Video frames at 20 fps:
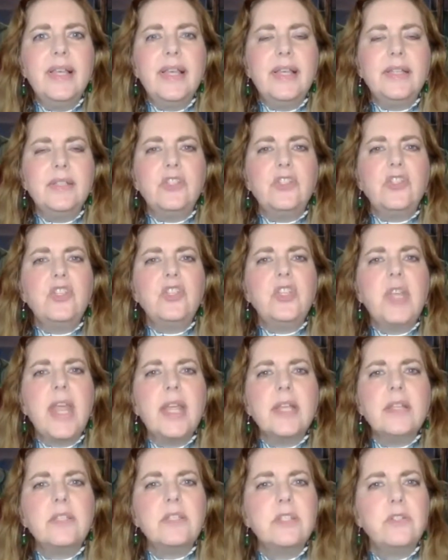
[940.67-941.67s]
and
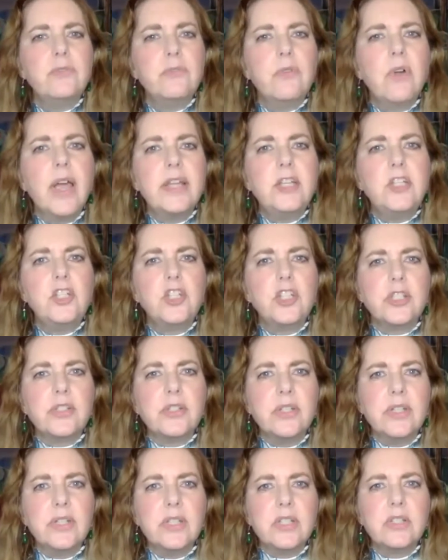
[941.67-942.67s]
stands in
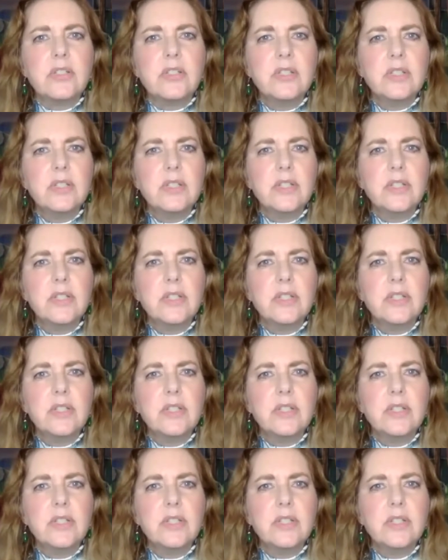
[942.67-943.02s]
righteousness